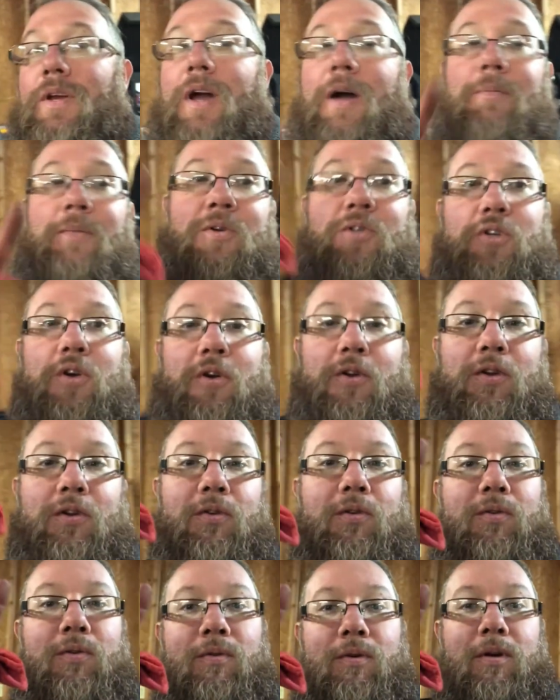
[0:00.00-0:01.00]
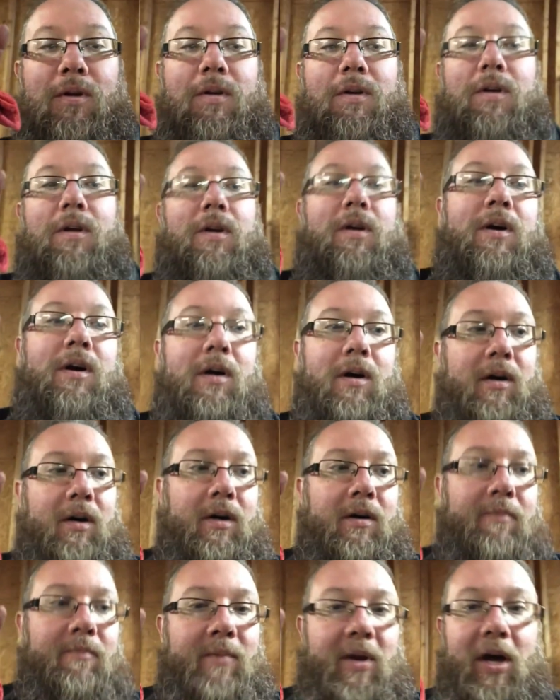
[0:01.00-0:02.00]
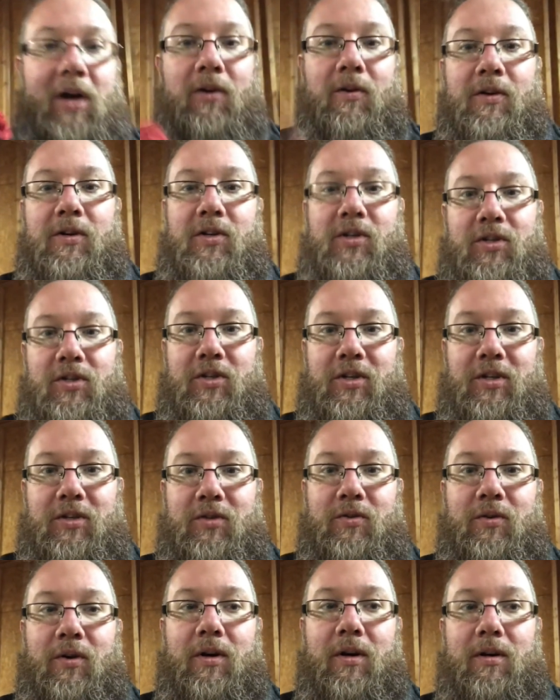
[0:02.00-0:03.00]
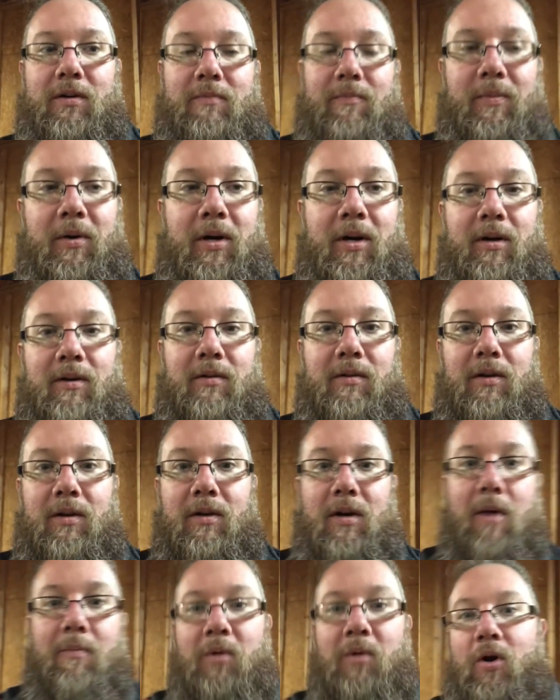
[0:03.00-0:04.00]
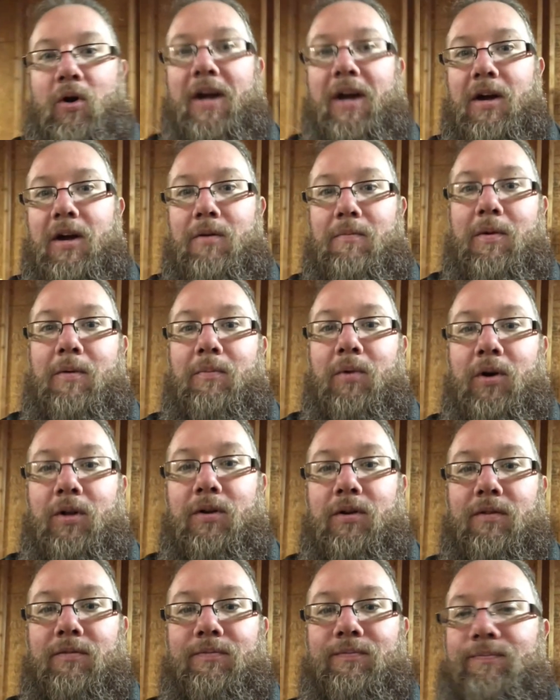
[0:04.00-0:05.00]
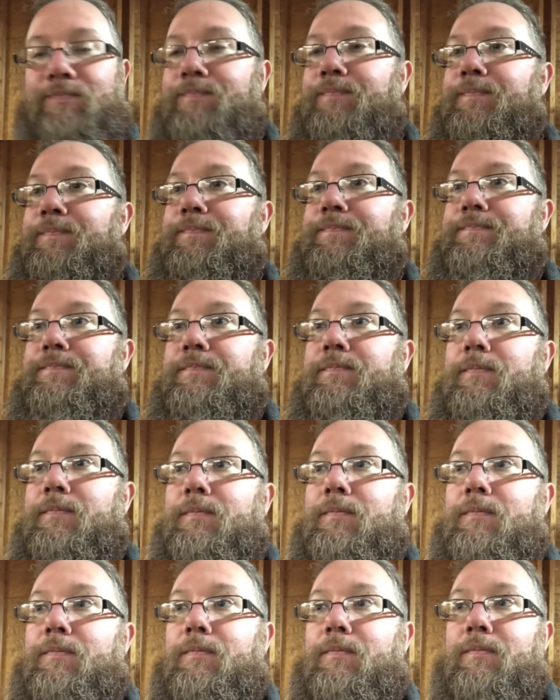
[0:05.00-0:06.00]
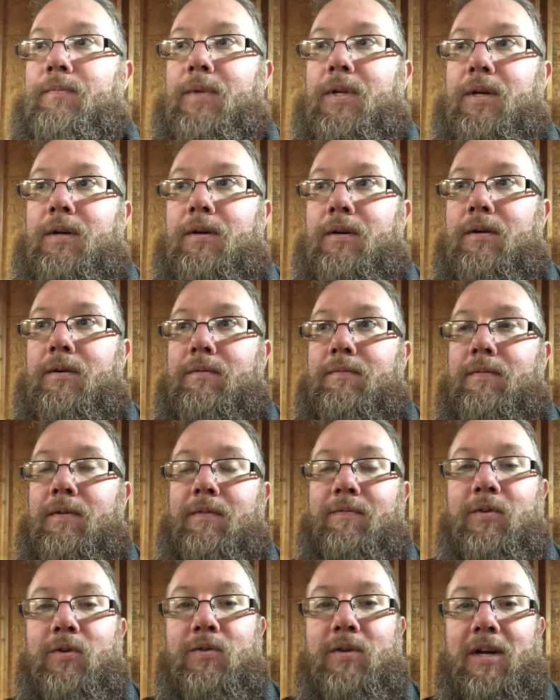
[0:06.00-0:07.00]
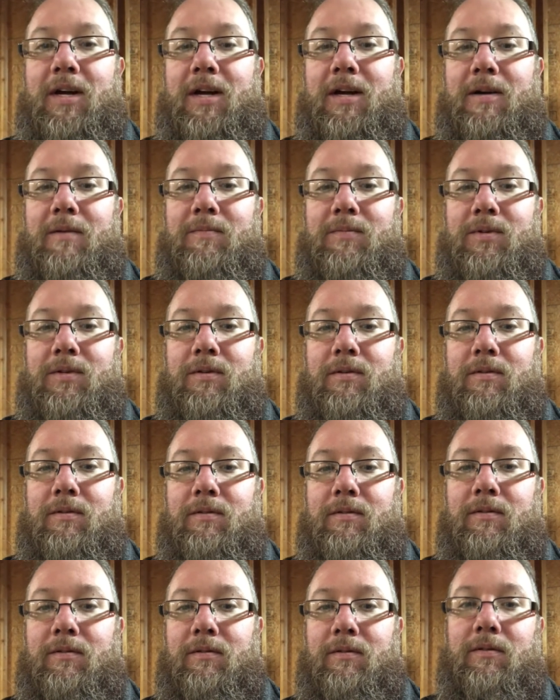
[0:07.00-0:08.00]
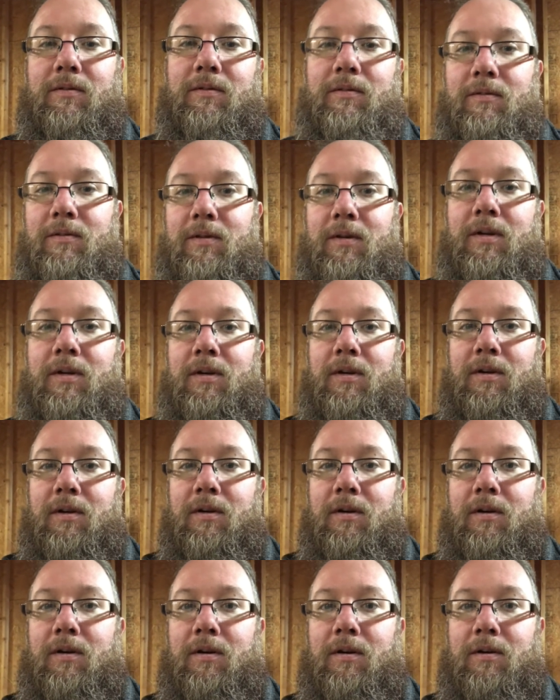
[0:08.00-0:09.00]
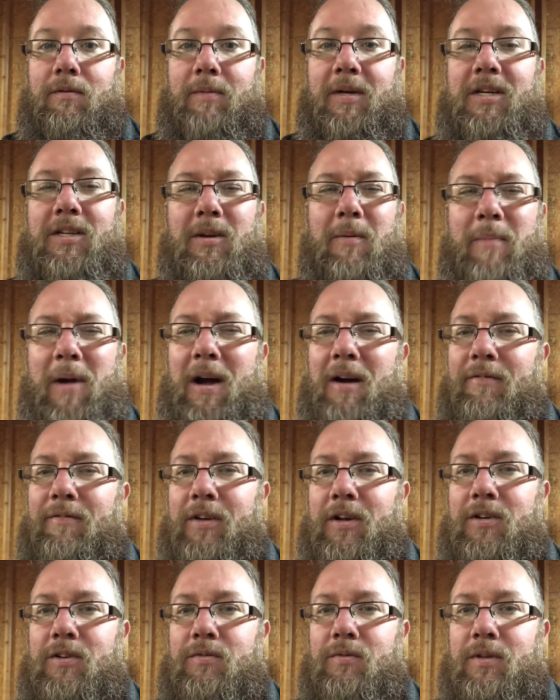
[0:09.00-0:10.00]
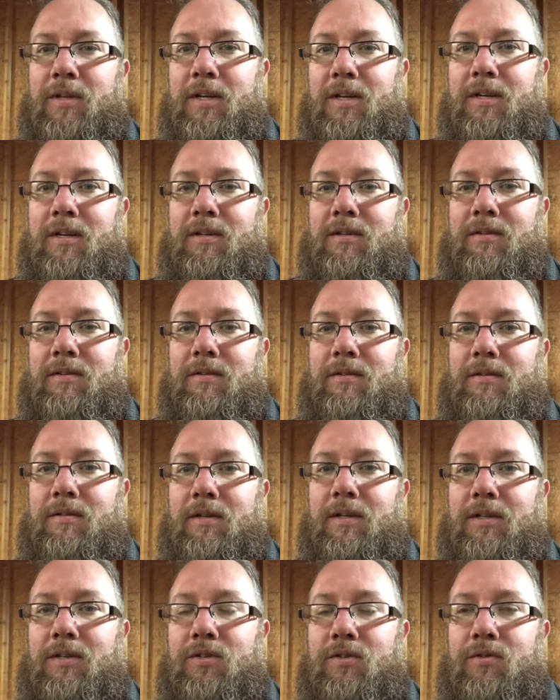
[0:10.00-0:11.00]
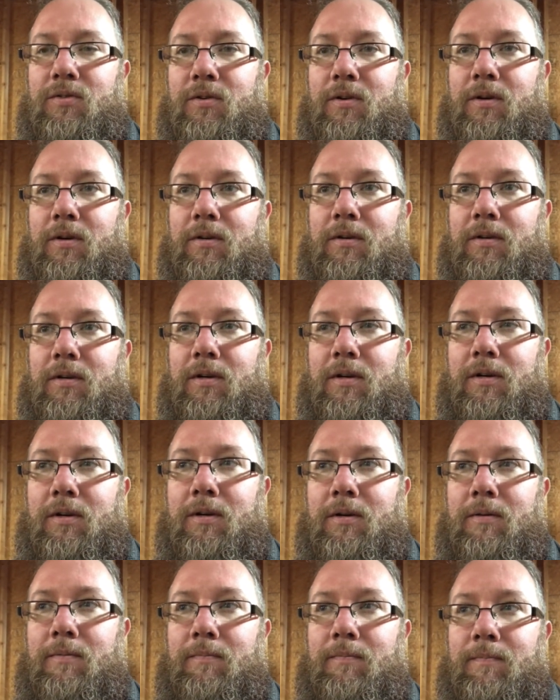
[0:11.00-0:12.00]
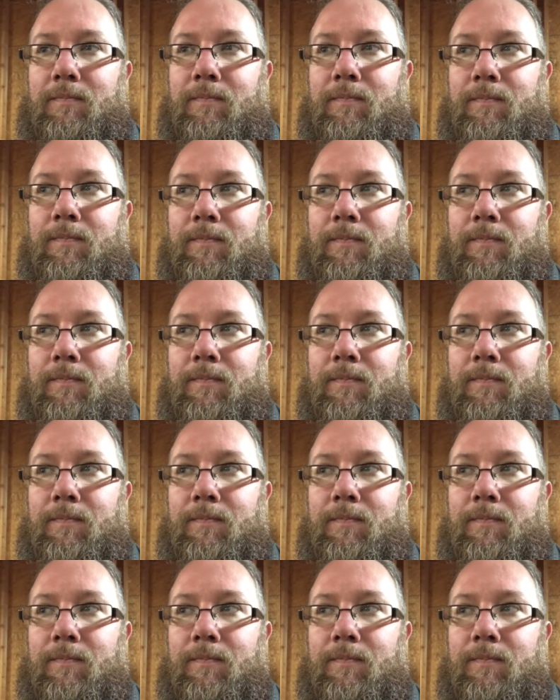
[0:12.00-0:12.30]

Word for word: I'm going to show you um, not only just this truck, but I'm going to go hang out with my brother um, a few times. And um, he's about finished with his, his truck. Um,